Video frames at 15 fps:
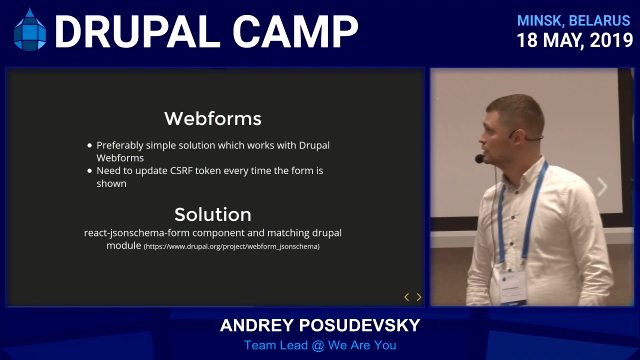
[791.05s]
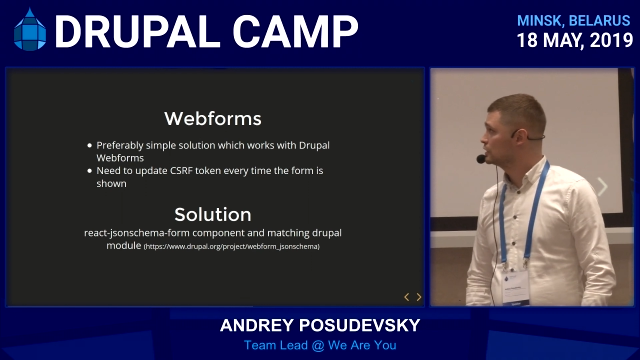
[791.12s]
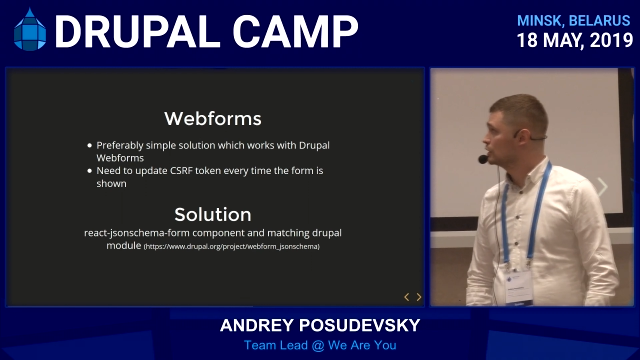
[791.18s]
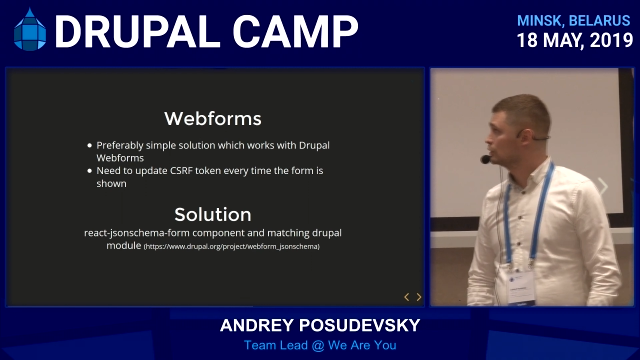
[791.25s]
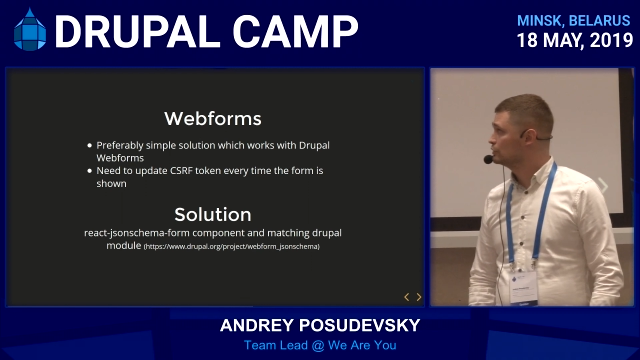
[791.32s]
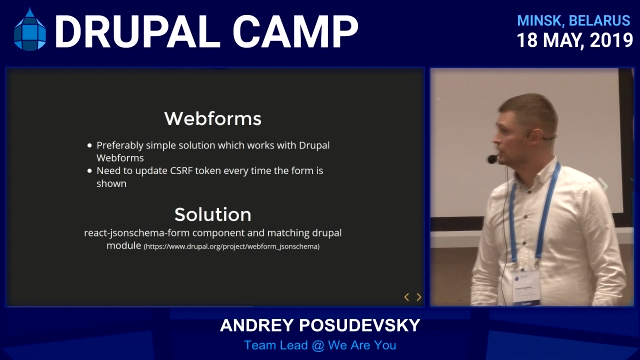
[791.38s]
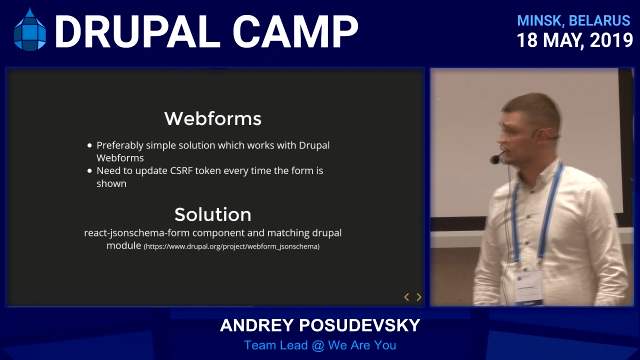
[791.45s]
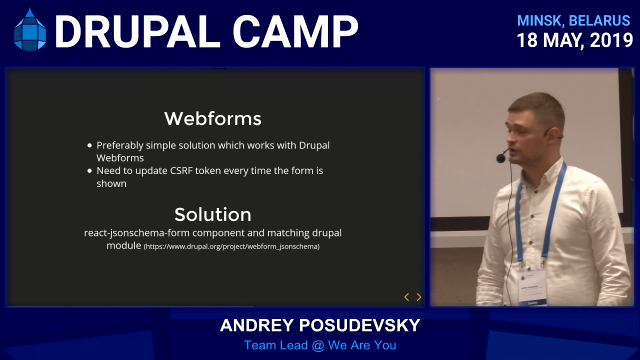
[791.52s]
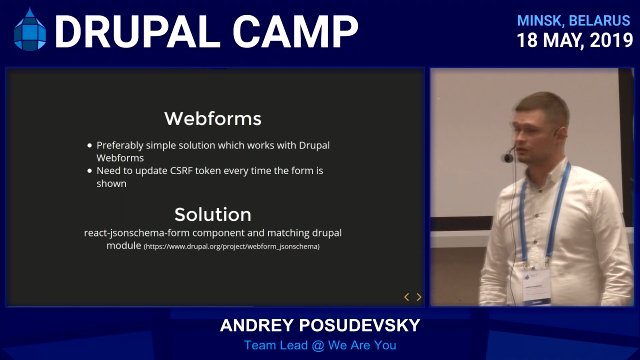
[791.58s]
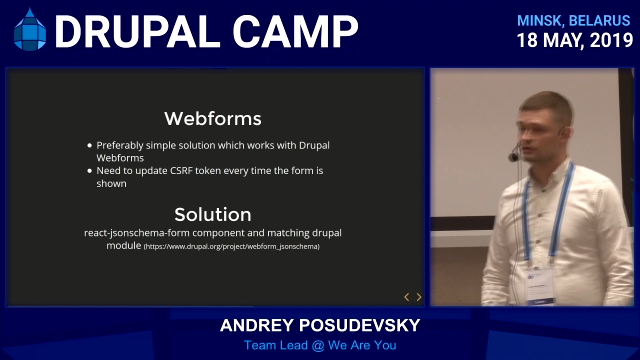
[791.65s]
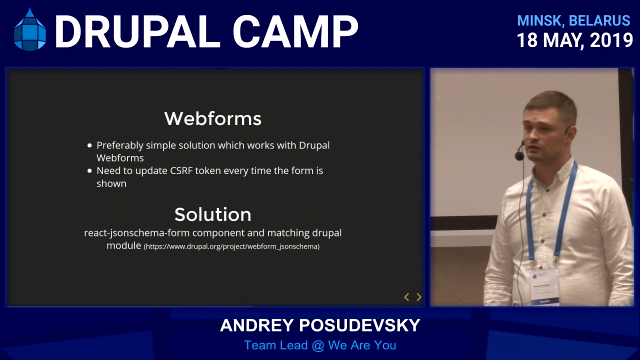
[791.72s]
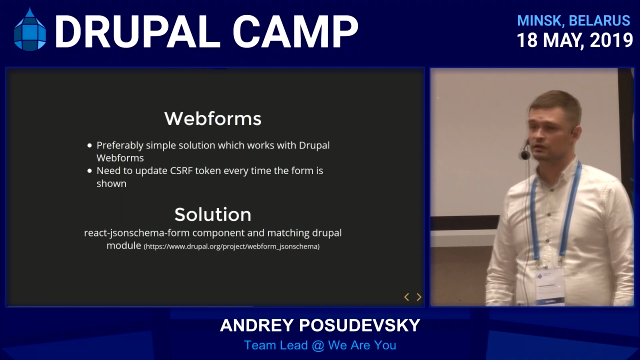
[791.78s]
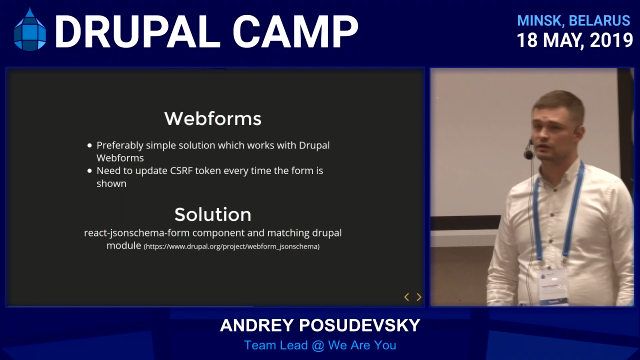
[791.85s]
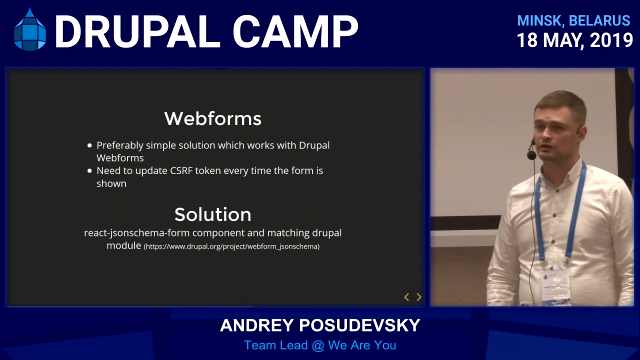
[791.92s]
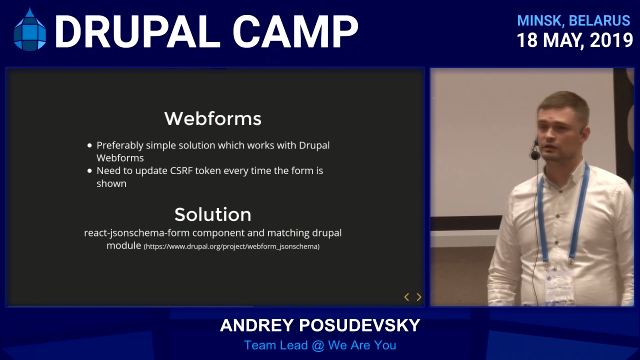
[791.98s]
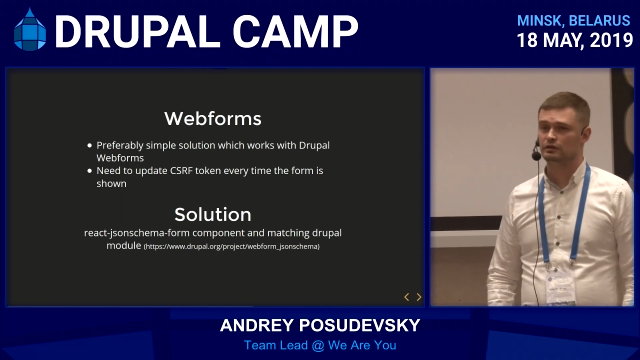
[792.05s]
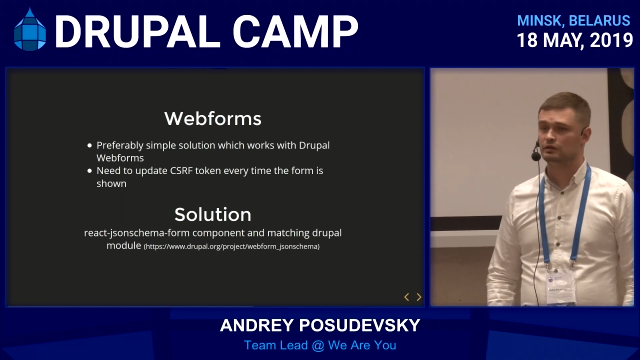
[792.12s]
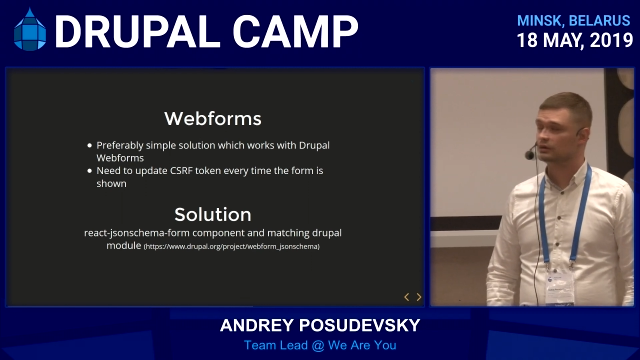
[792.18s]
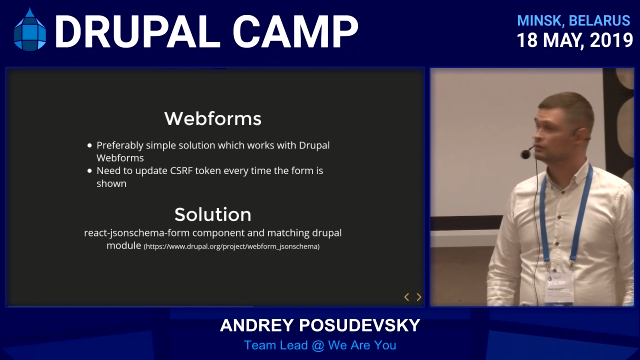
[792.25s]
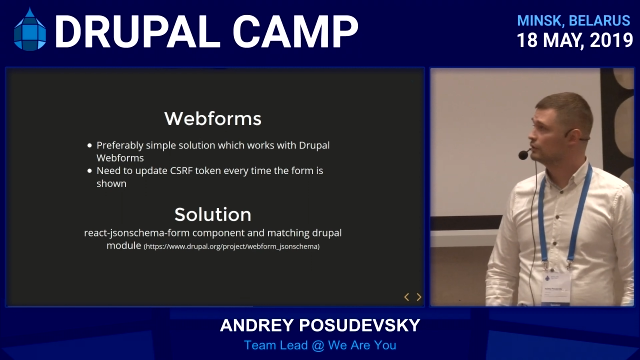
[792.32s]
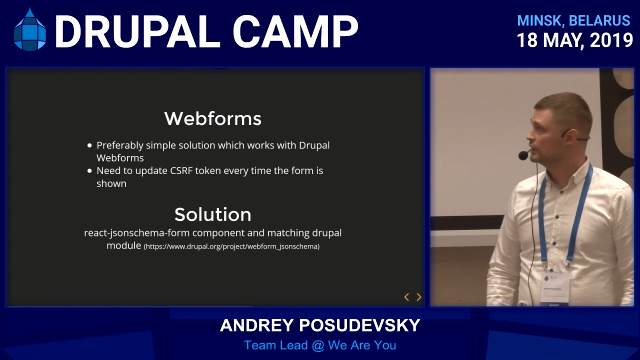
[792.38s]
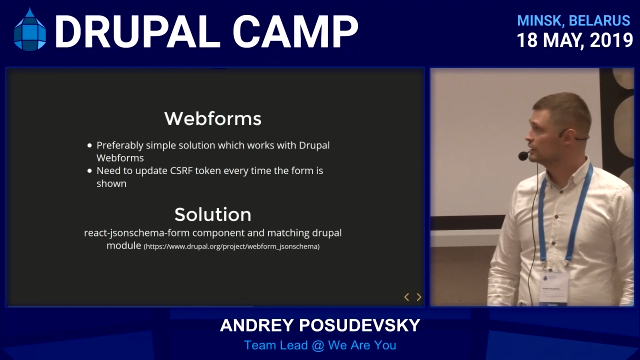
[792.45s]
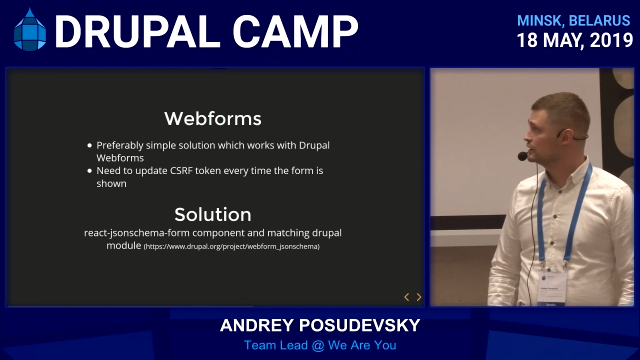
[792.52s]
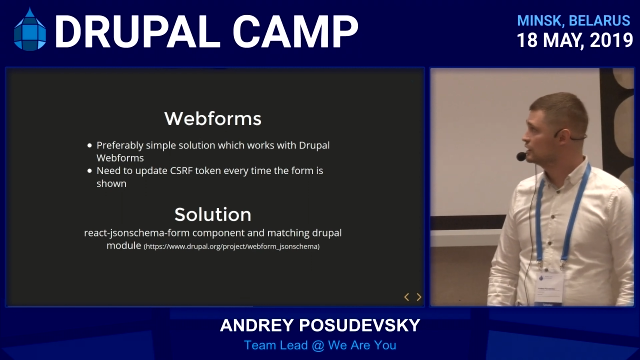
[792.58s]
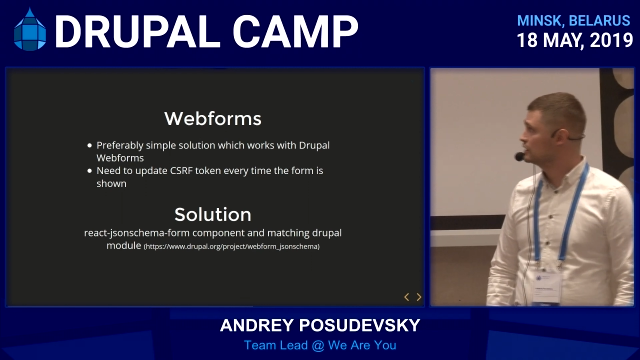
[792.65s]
So JSON, React